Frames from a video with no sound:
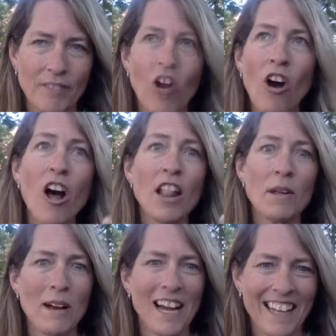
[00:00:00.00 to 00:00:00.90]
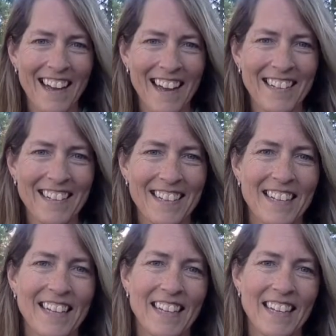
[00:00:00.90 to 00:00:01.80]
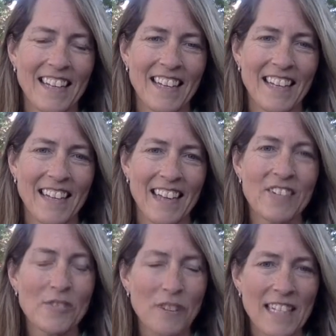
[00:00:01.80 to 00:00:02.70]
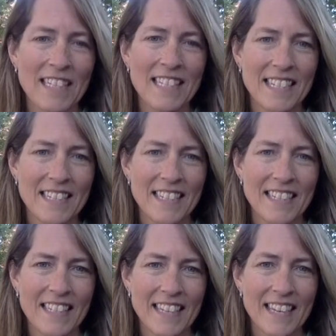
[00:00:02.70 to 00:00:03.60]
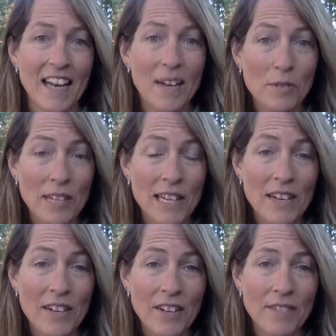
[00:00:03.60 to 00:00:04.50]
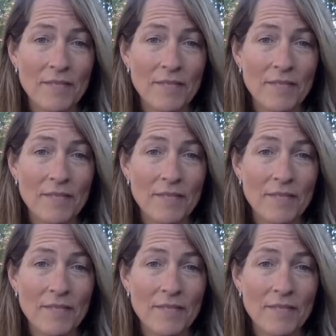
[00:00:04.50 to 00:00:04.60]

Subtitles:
Call upon God and trust that God will hear,